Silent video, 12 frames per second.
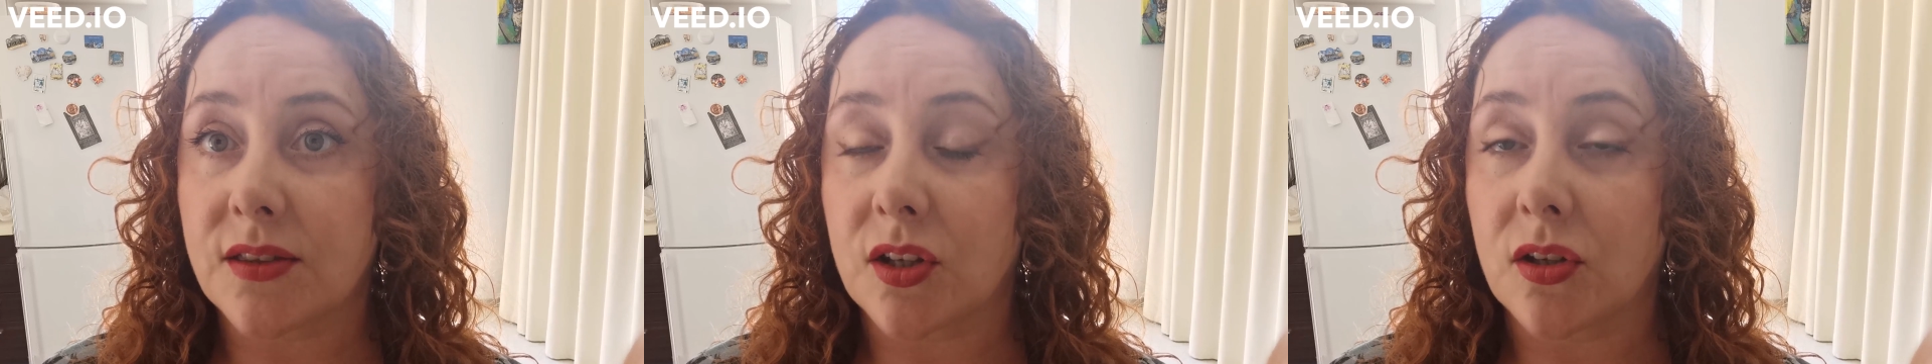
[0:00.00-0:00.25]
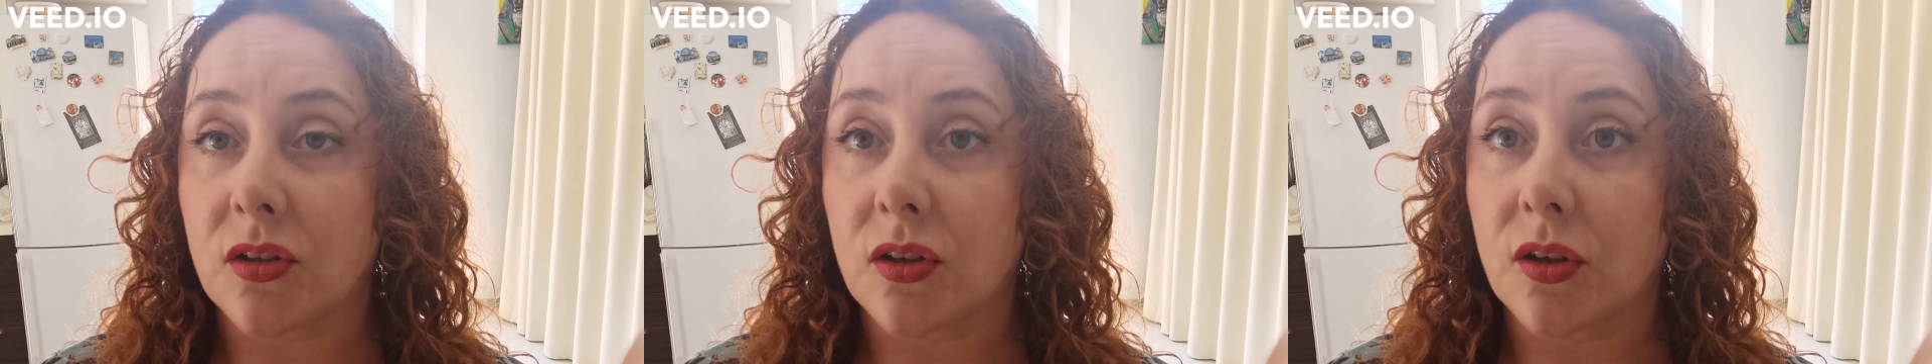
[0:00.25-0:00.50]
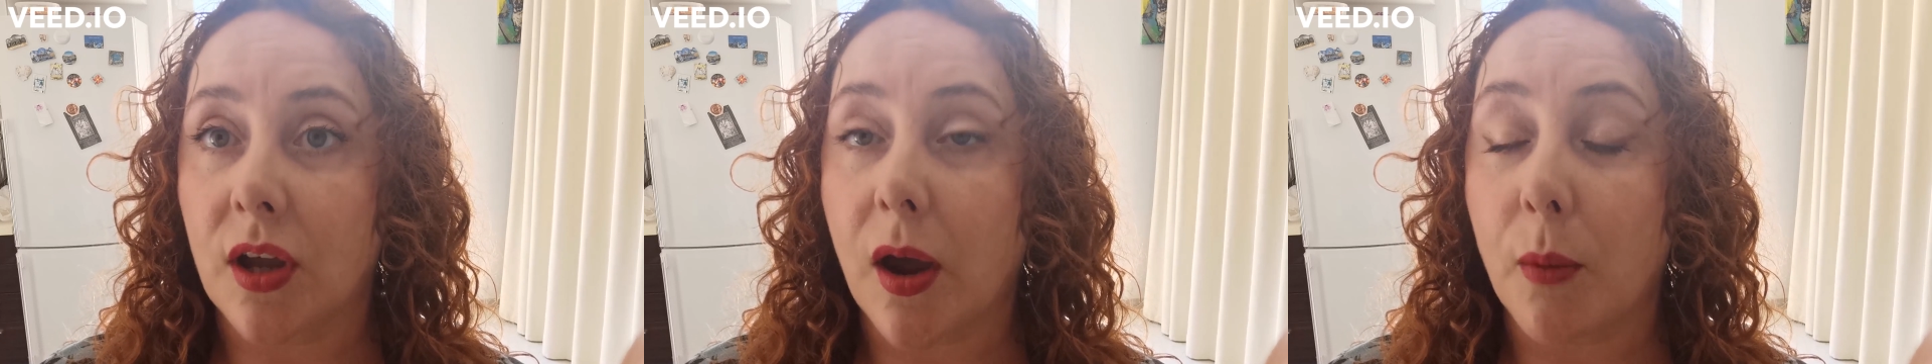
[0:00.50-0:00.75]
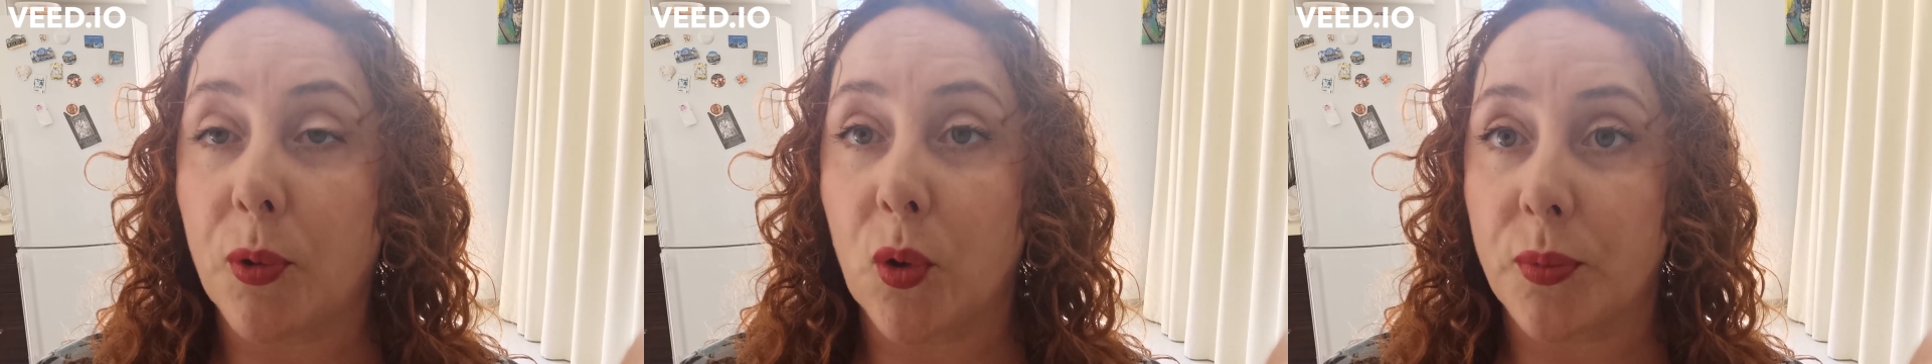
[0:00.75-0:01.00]
the
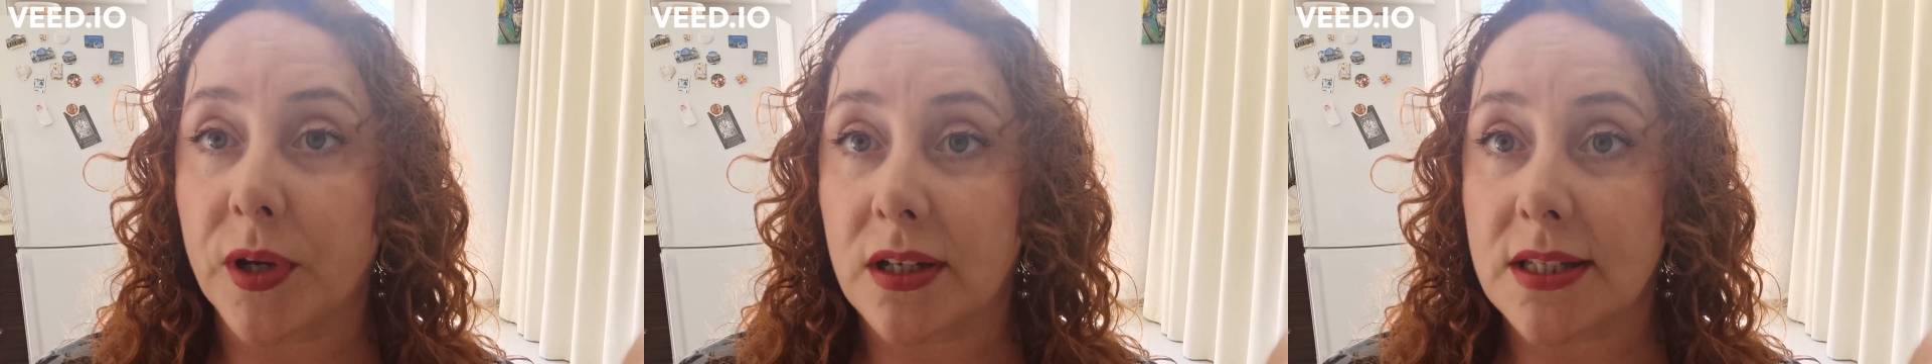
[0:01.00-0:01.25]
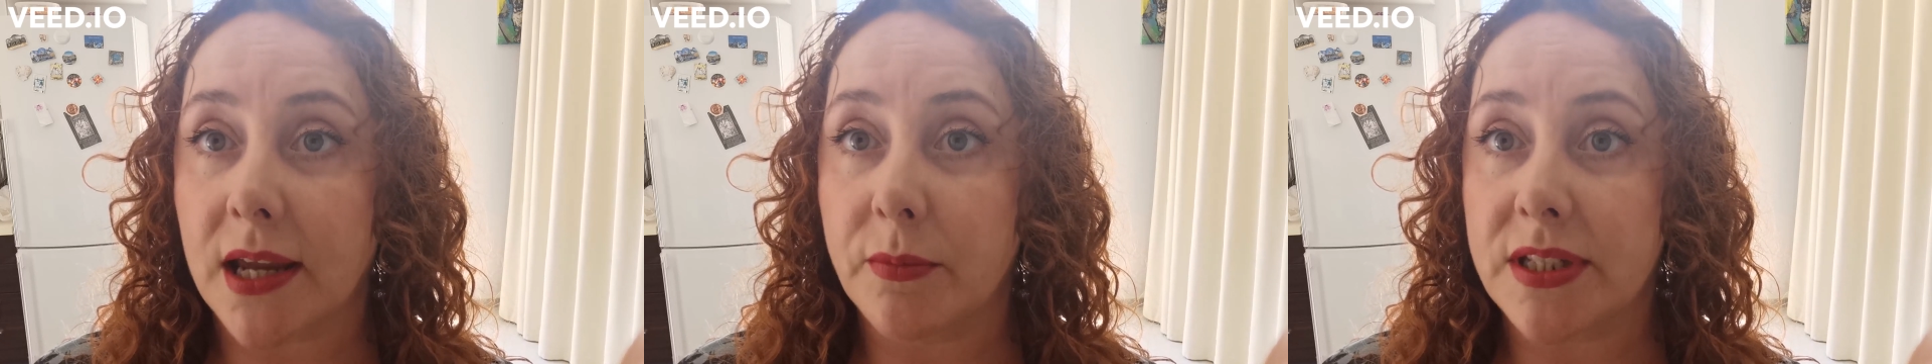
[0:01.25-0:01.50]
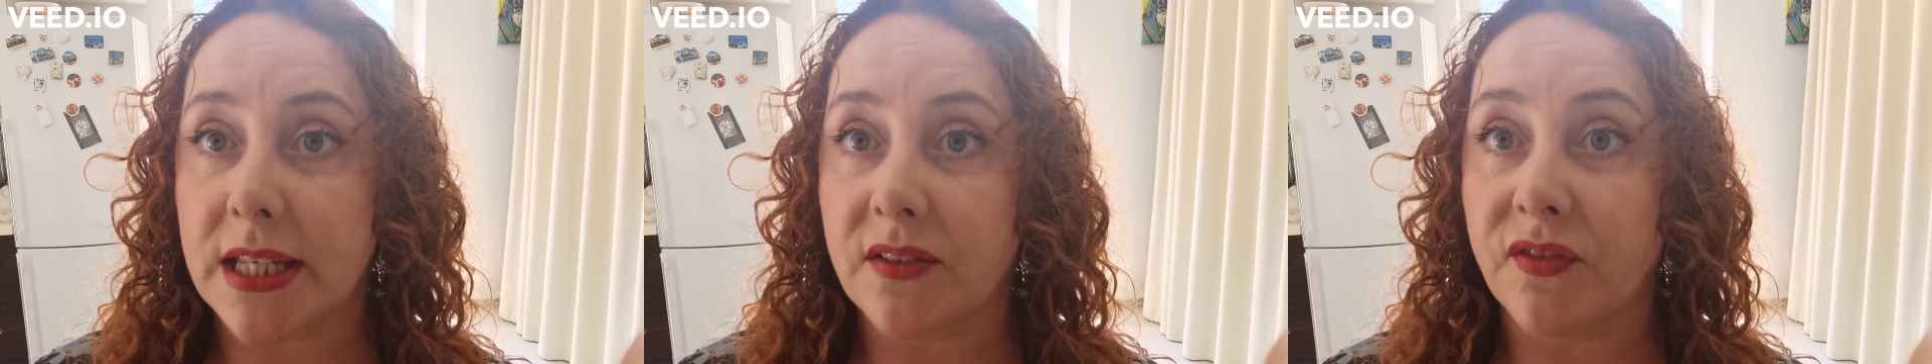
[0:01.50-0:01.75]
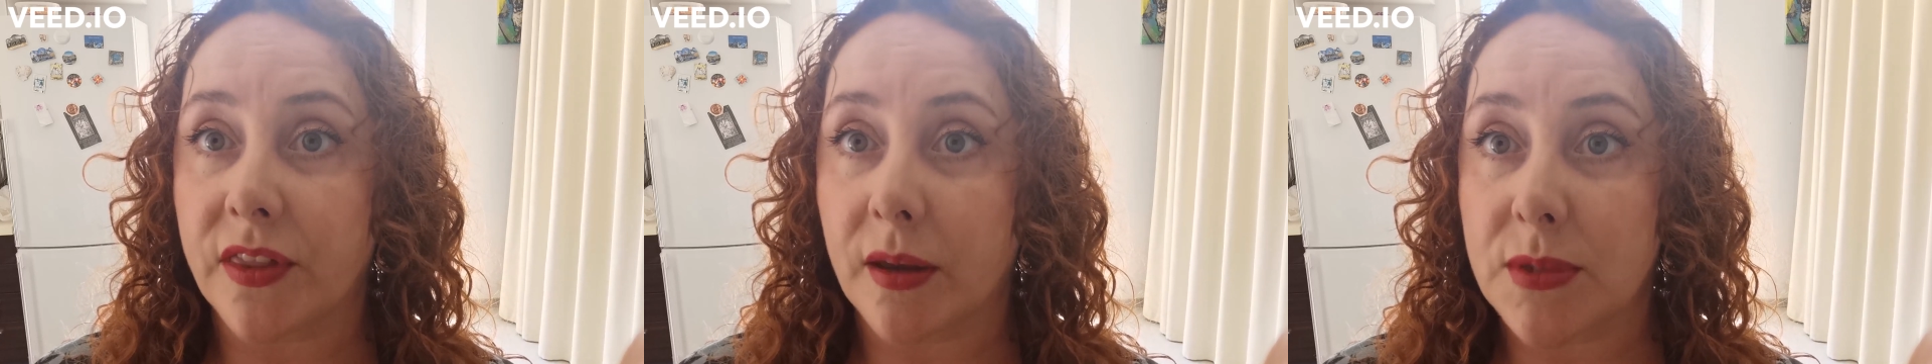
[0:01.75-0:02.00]
appropriate time of day
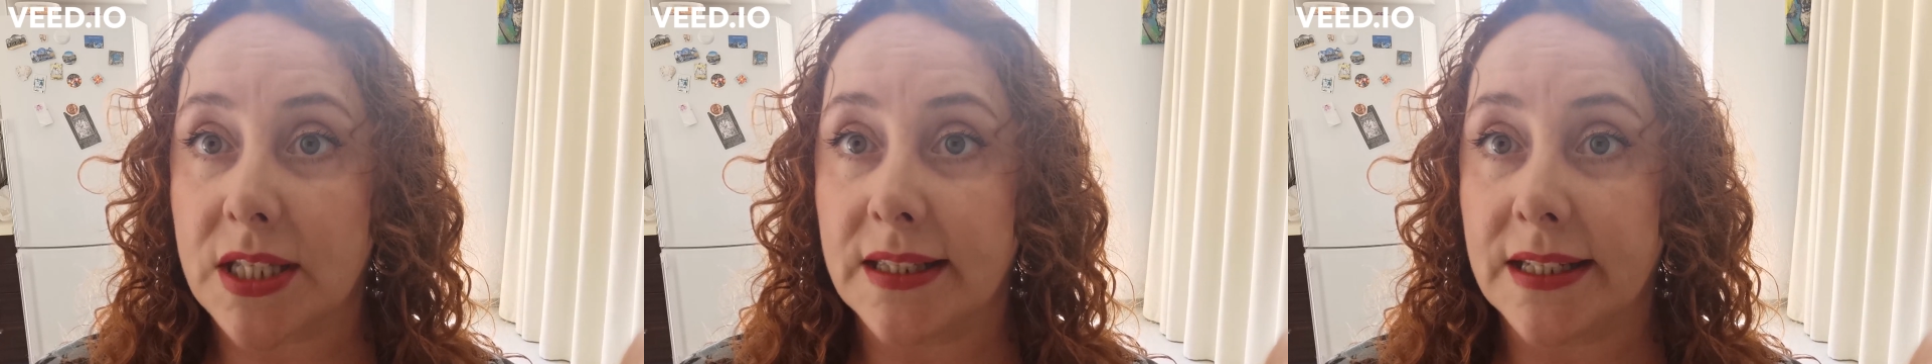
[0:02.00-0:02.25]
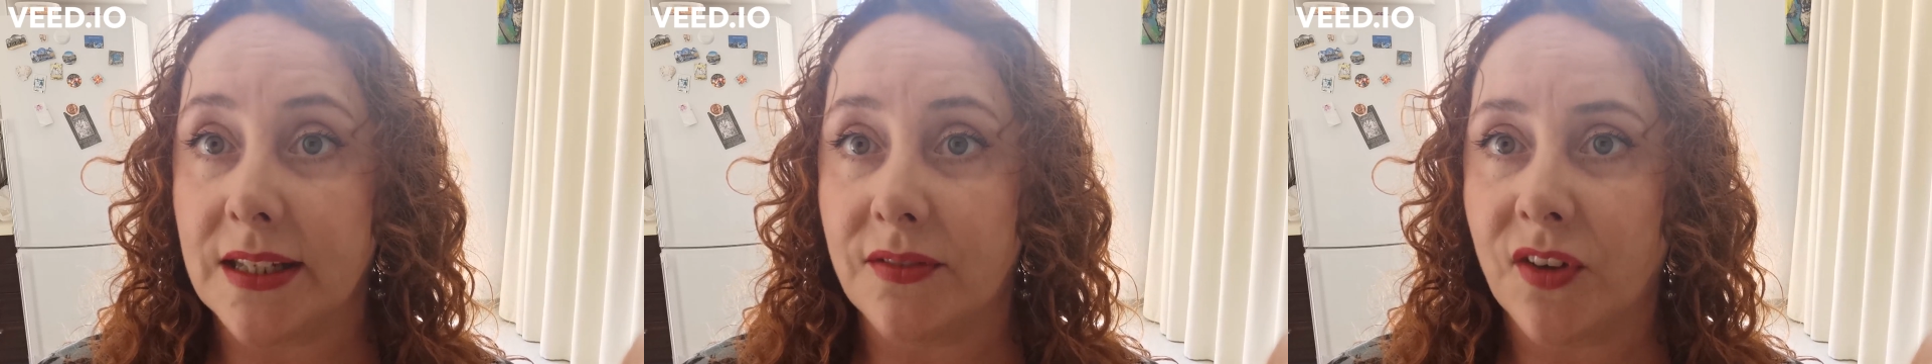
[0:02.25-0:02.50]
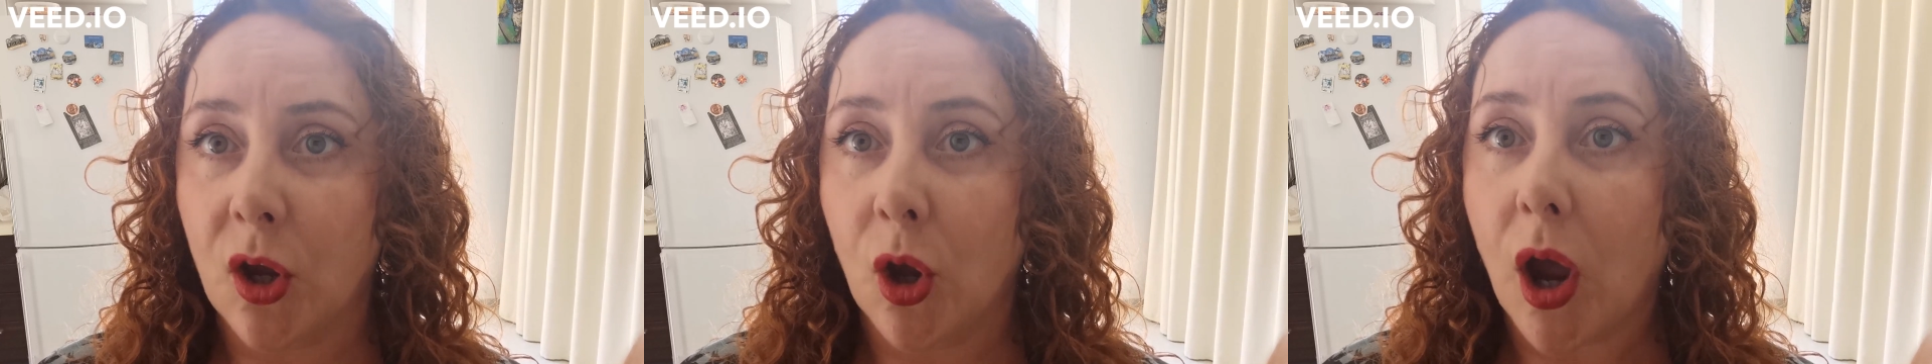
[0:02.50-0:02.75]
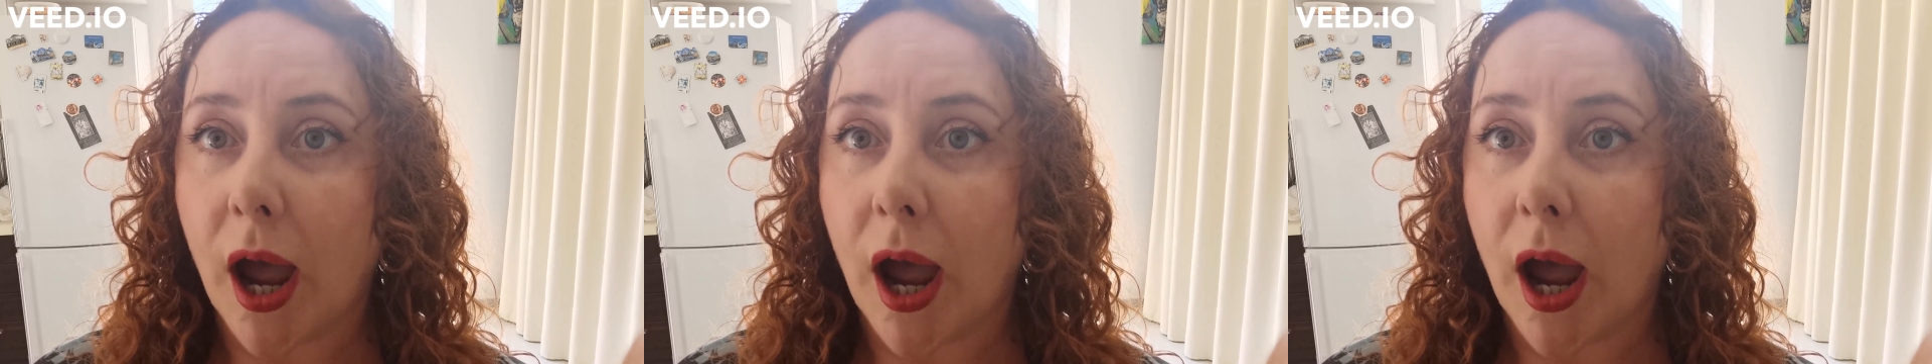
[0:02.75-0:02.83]
for them to leave,